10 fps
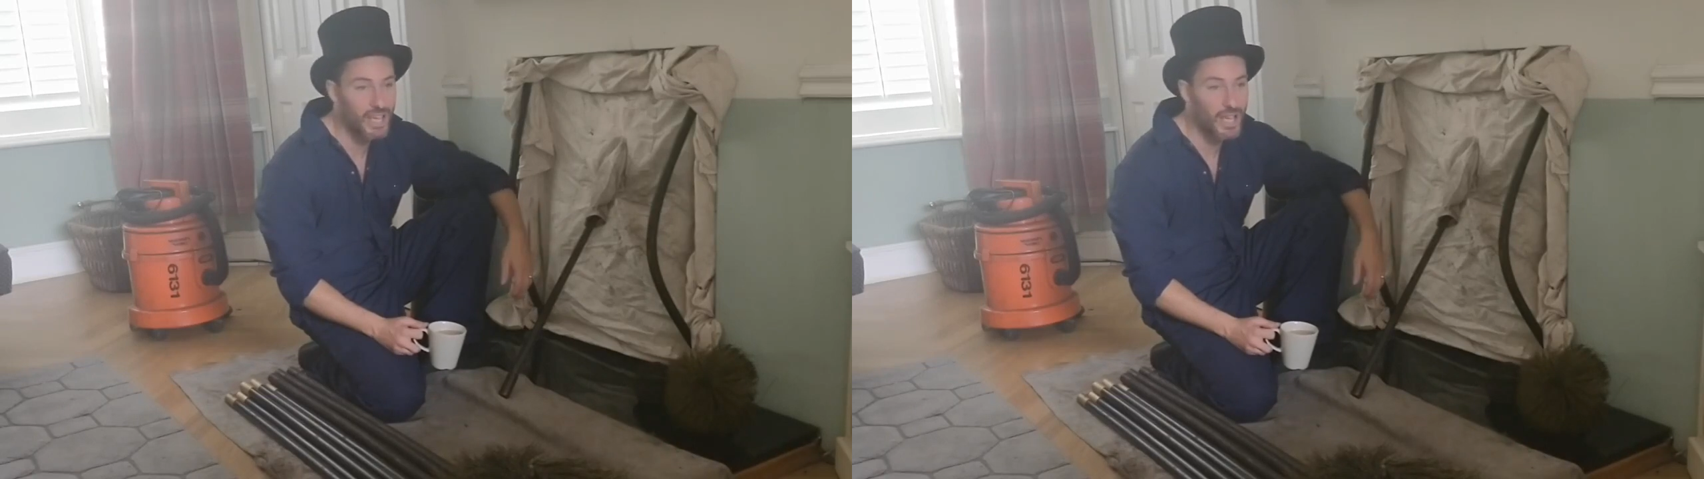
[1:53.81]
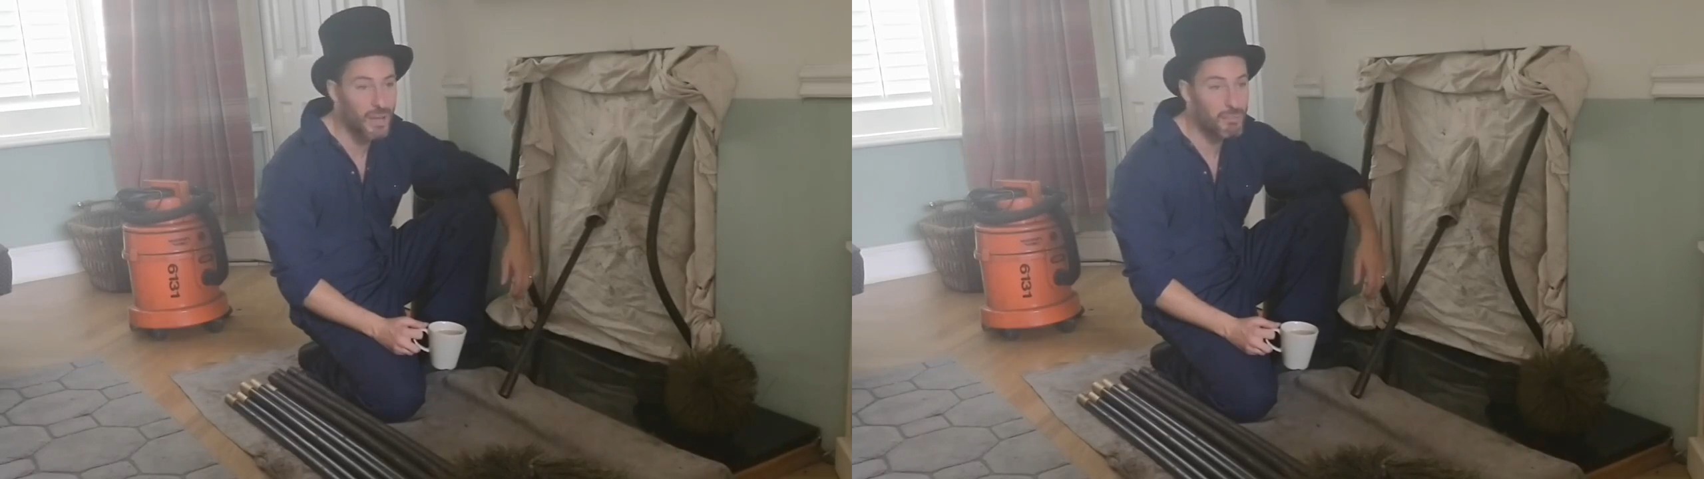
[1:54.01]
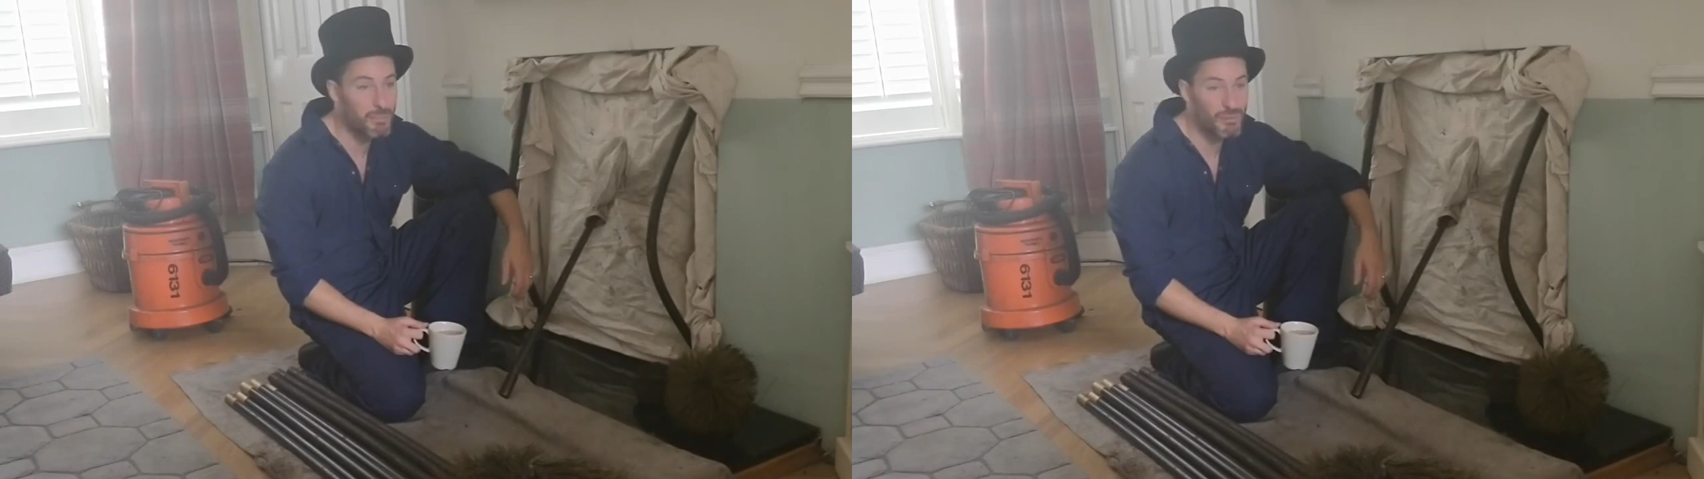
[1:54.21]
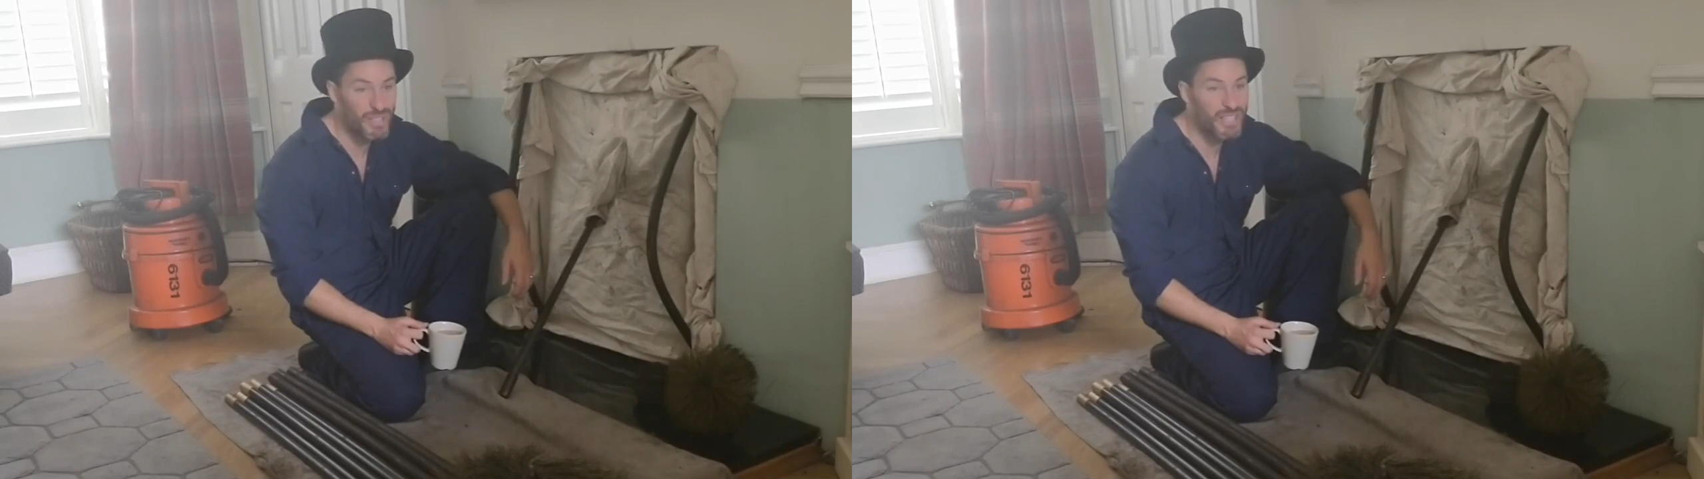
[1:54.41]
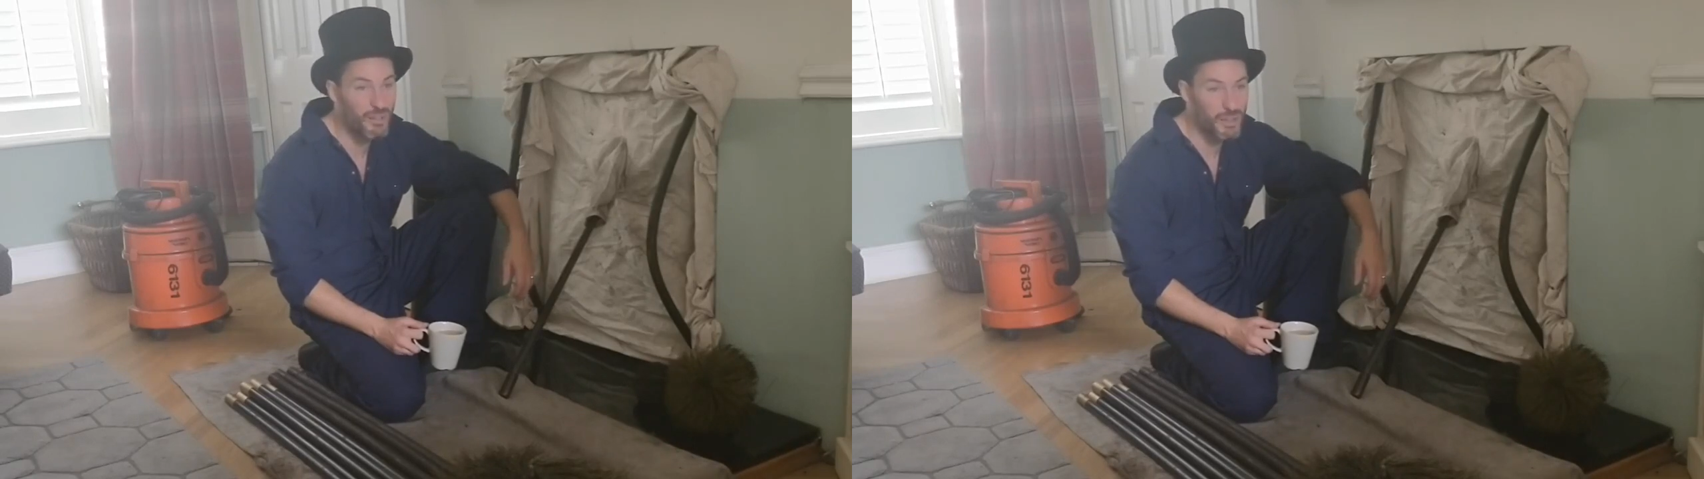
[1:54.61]
But
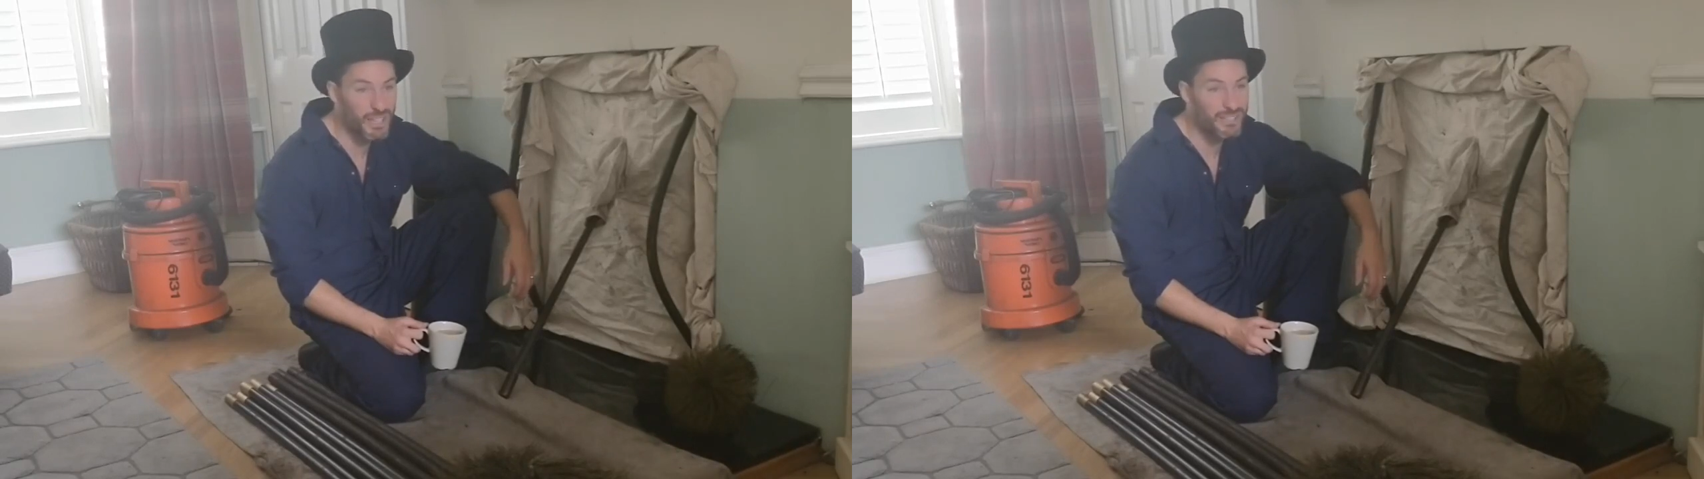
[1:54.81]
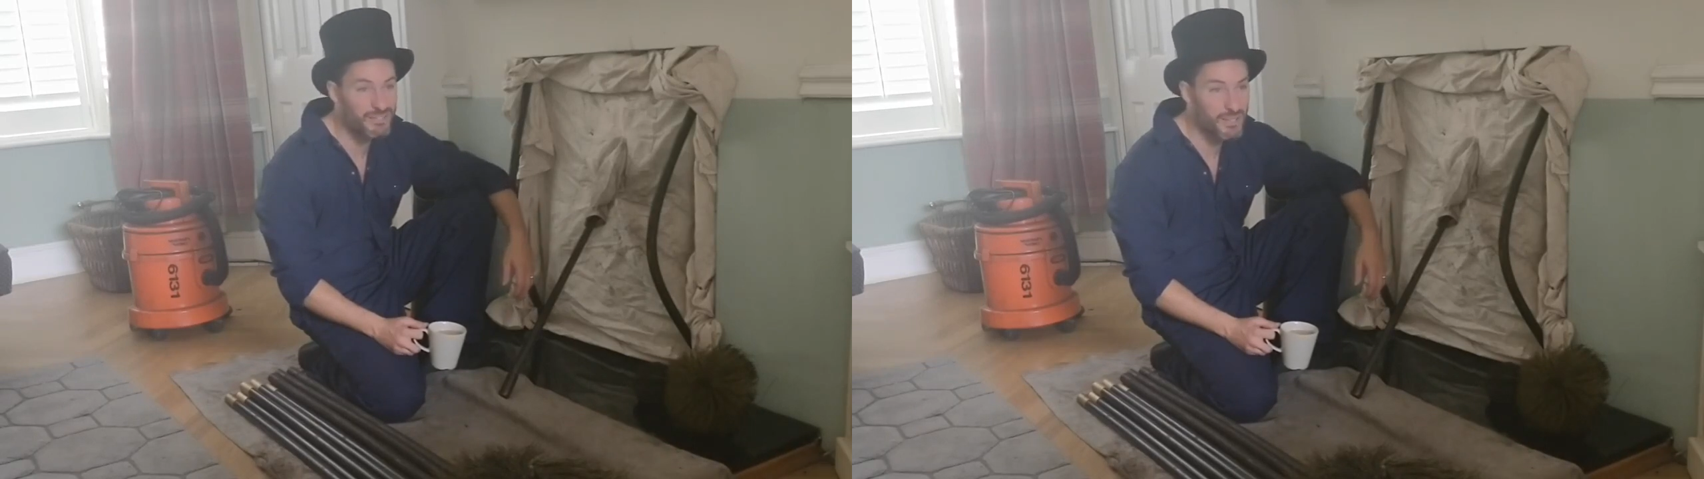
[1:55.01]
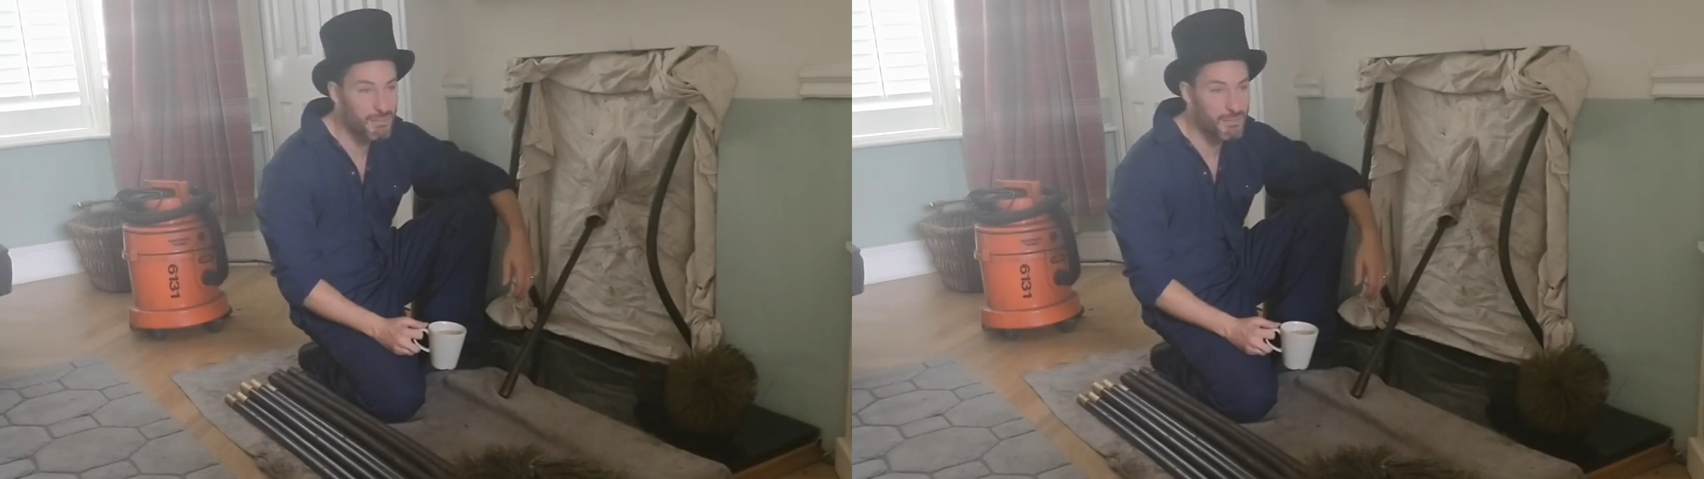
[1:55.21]
really, I think